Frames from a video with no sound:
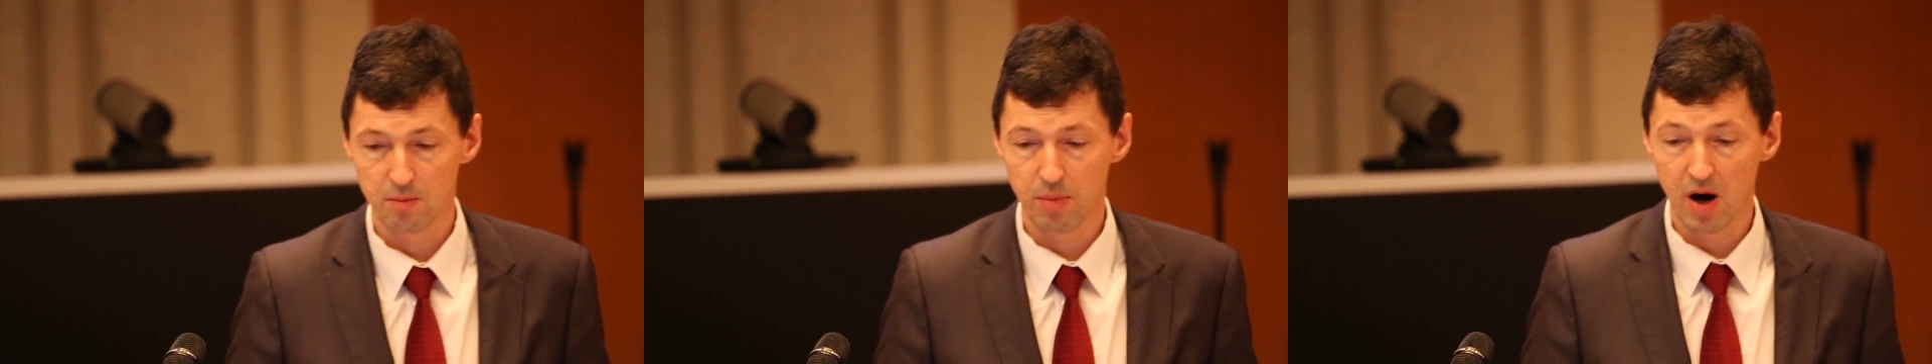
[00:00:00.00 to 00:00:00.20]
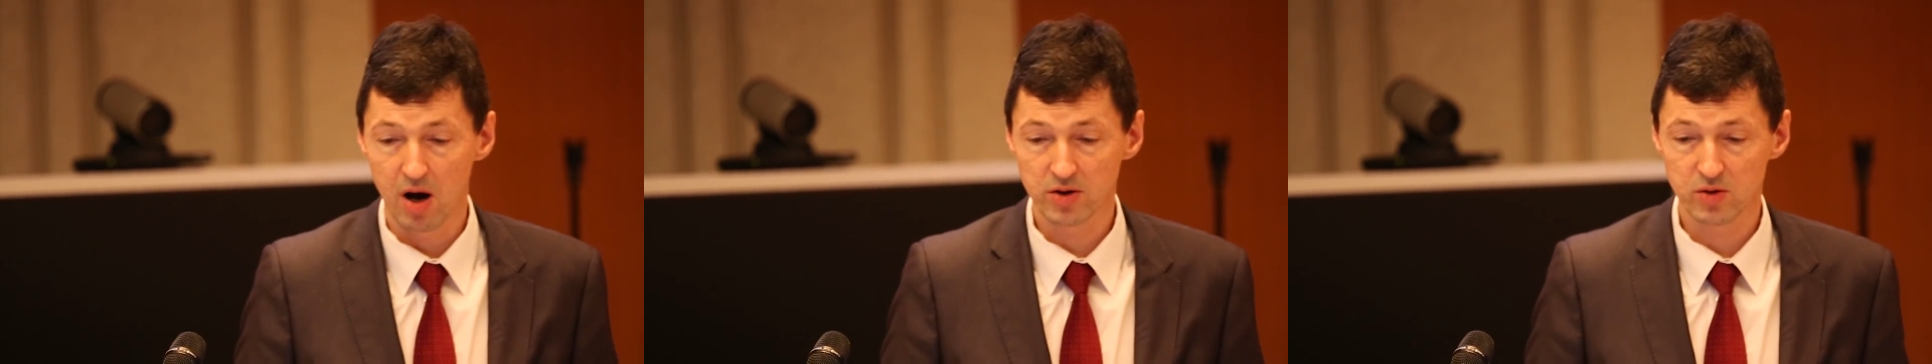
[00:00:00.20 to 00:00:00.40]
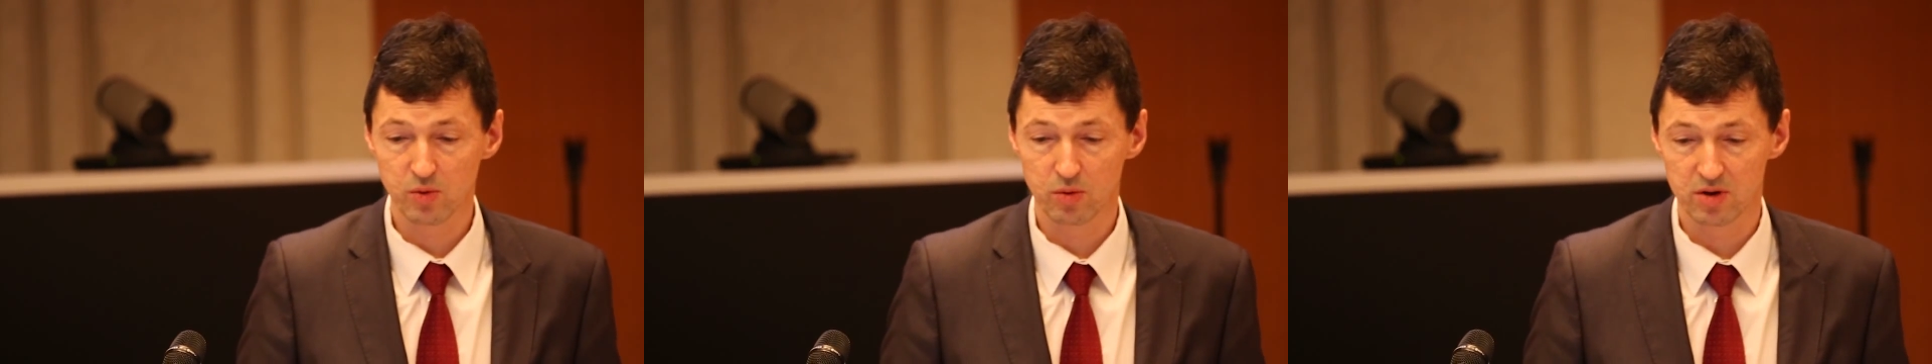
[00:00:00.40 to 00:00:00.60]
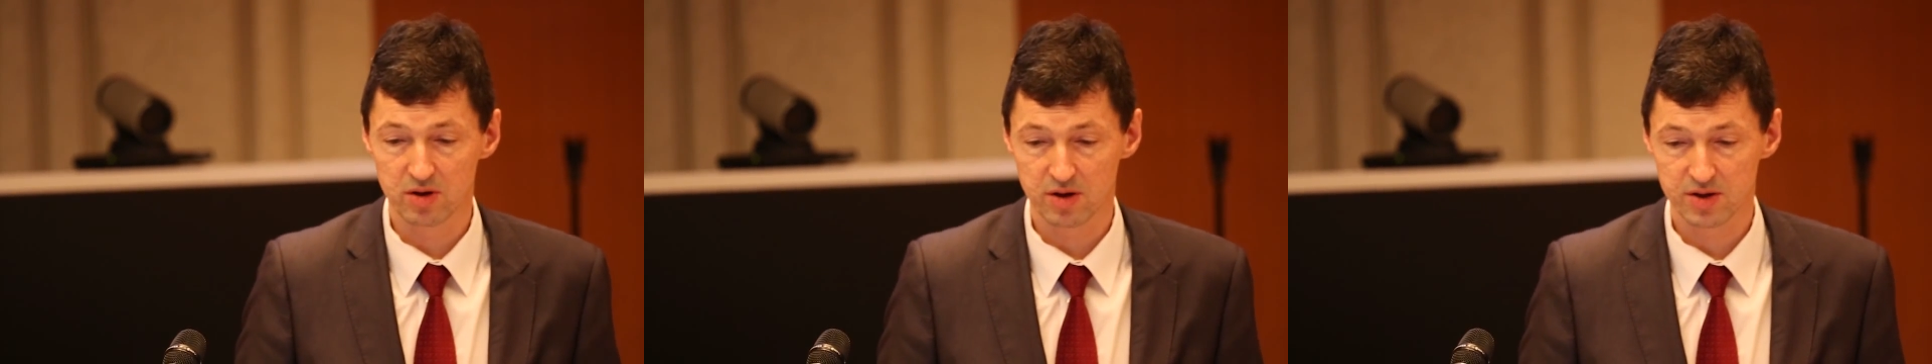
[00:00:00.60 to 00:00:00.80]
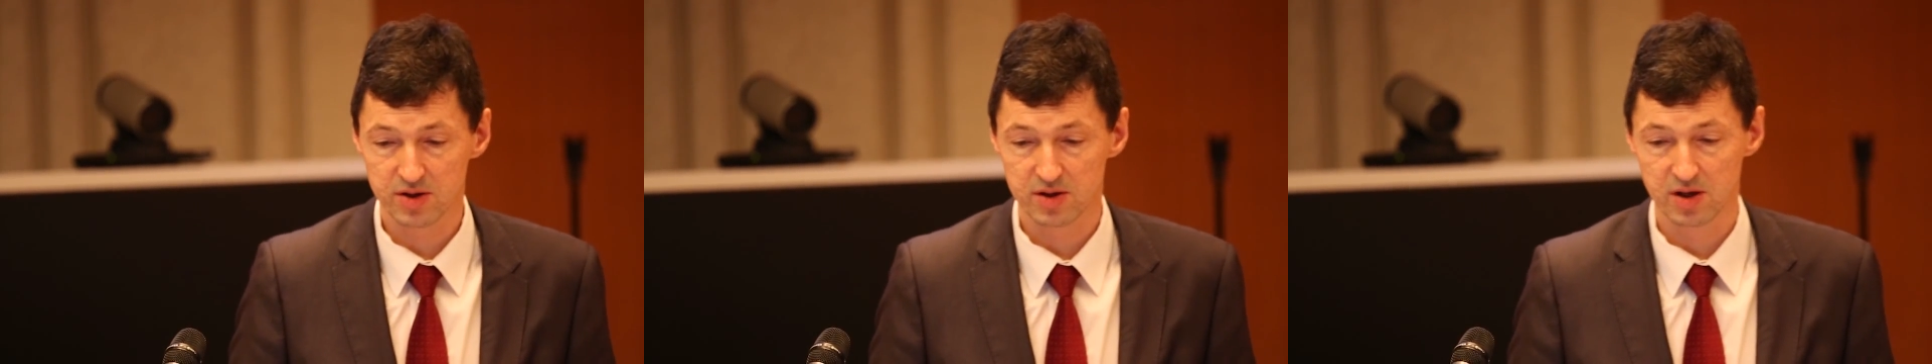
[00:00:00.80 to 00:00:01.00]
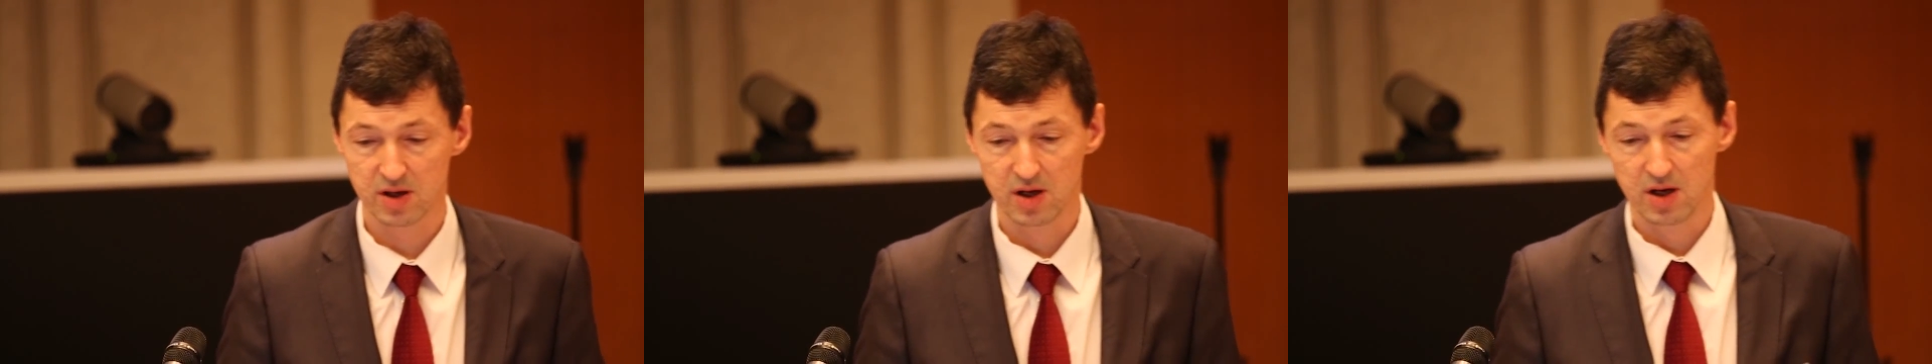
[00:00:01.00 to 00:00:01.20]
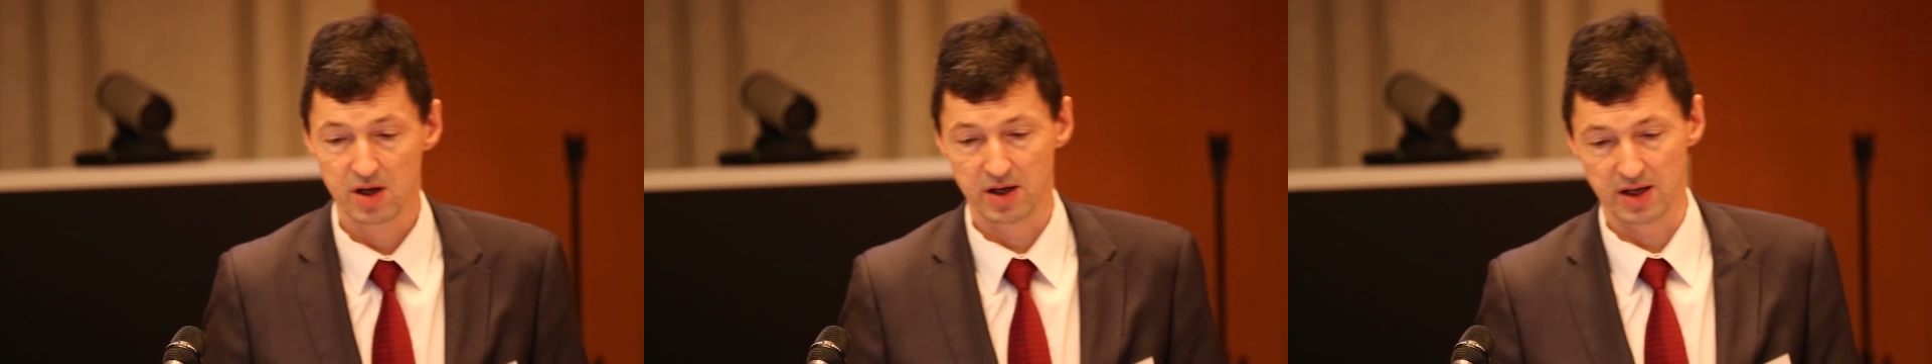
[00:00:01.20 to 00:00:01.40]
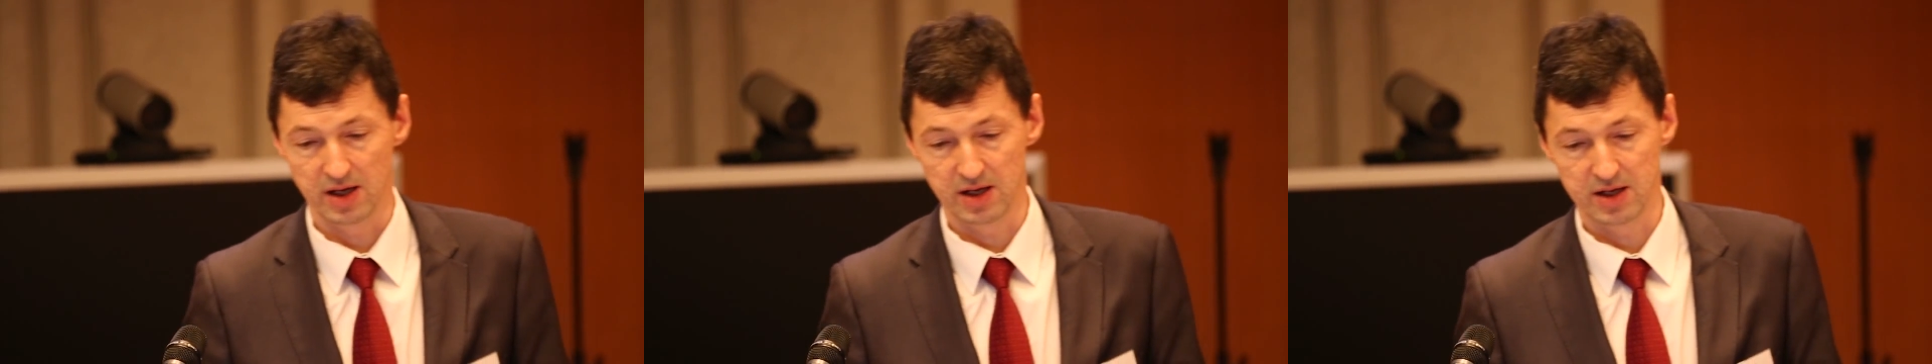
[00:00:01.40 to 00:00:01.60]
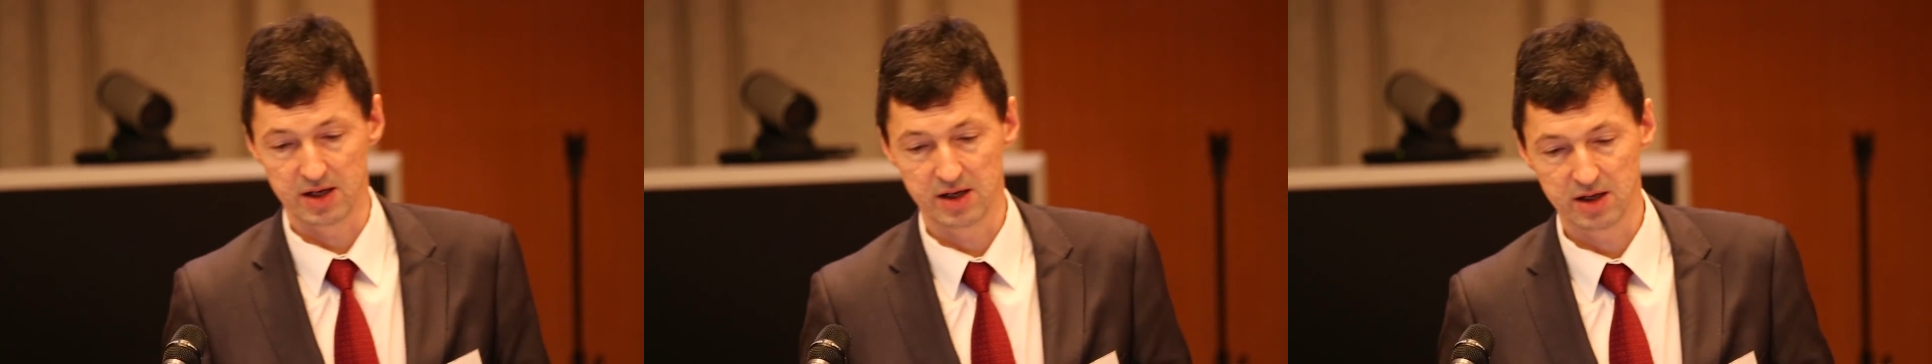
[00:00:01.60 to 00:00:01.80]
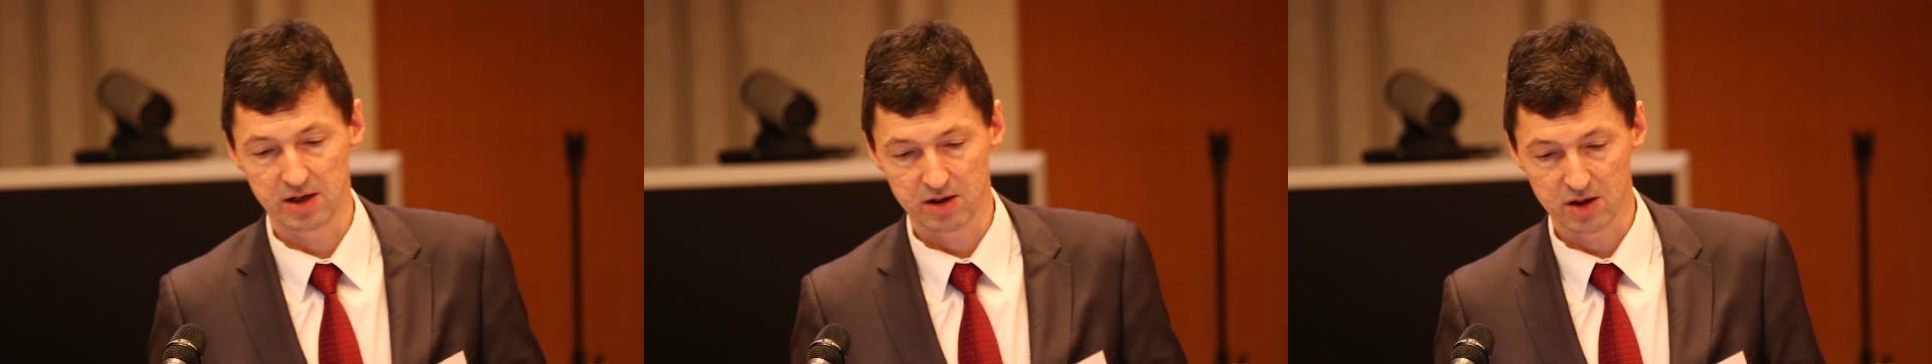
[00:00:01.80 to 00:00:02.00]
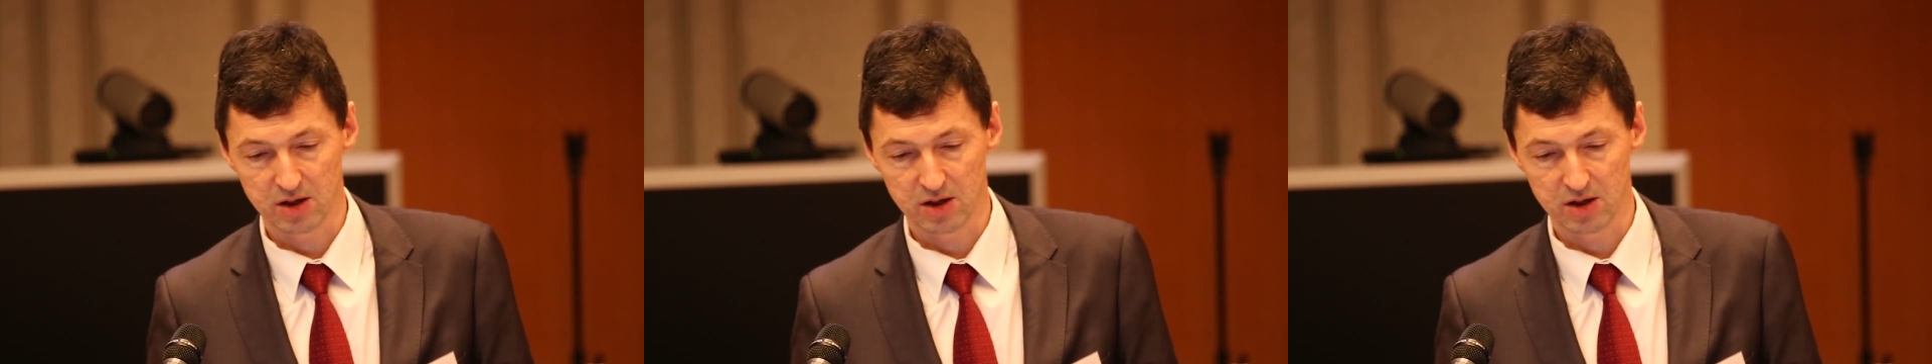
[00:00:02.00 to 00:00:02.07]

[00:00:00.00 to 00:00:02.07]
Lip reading: passwords in